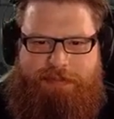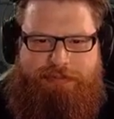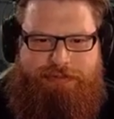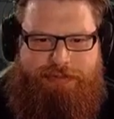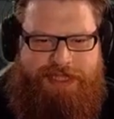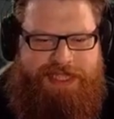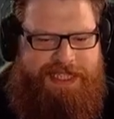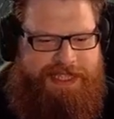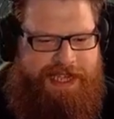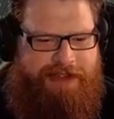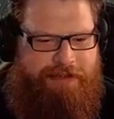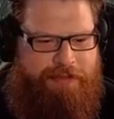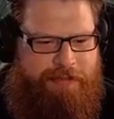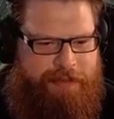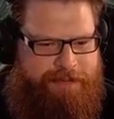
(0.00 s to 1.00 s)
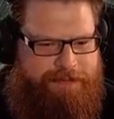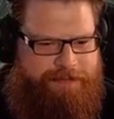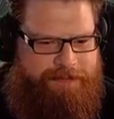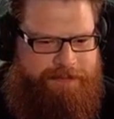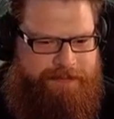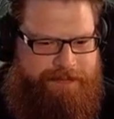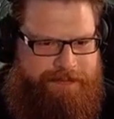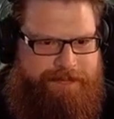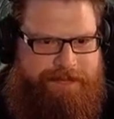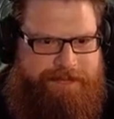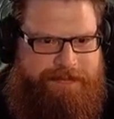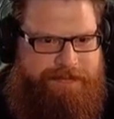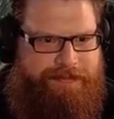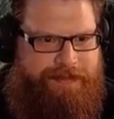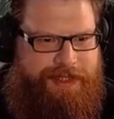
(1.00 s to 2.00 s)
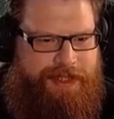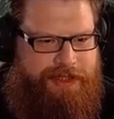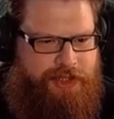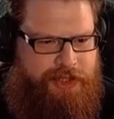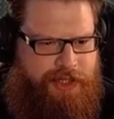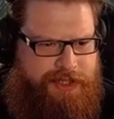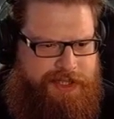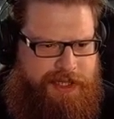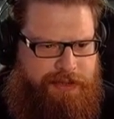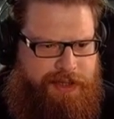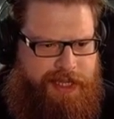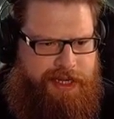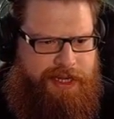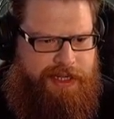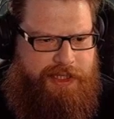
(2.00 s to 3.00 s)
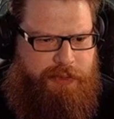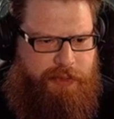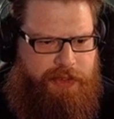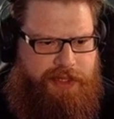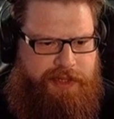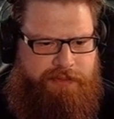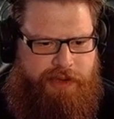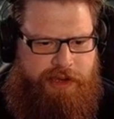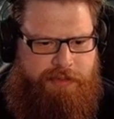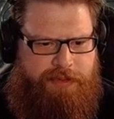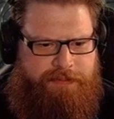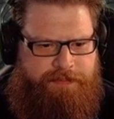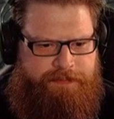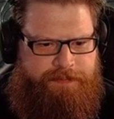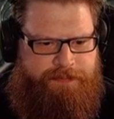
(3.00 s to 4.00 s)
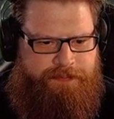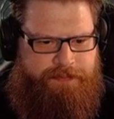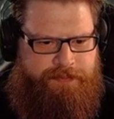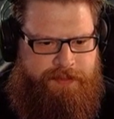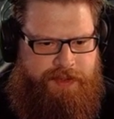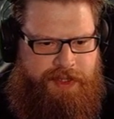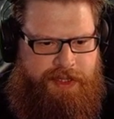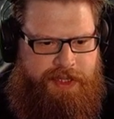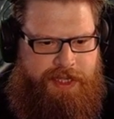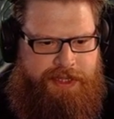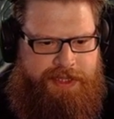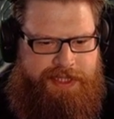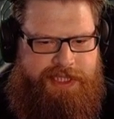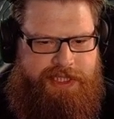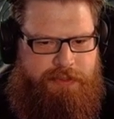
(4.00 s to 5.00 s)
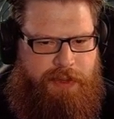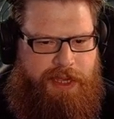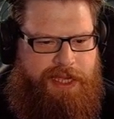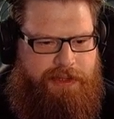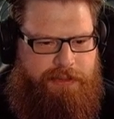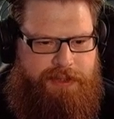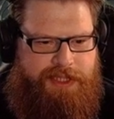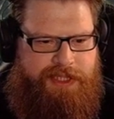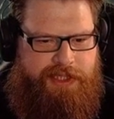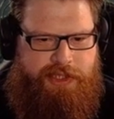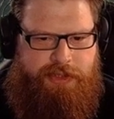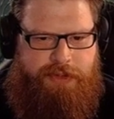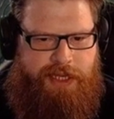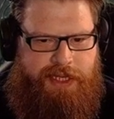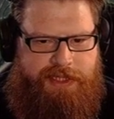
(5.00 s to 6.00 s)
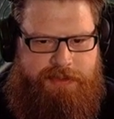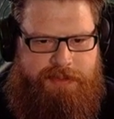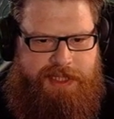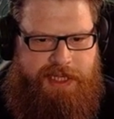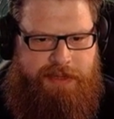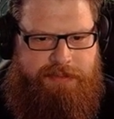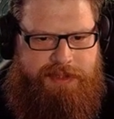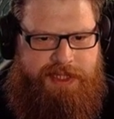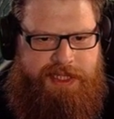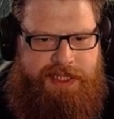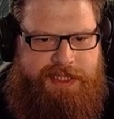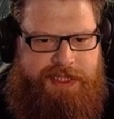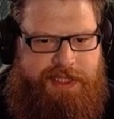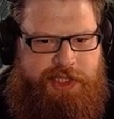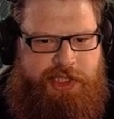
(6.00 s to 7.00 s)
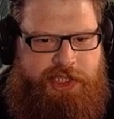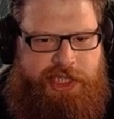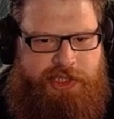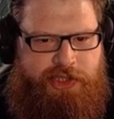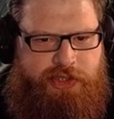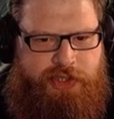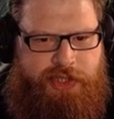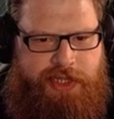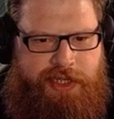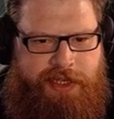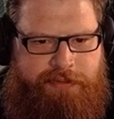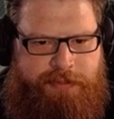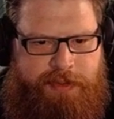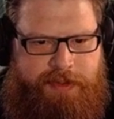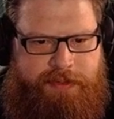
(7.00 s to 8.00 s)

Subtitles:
pretty terrible. That does not sound like a nice working environment. This is why I don't listen to you guys sometimes. These are the suggestions that you give me.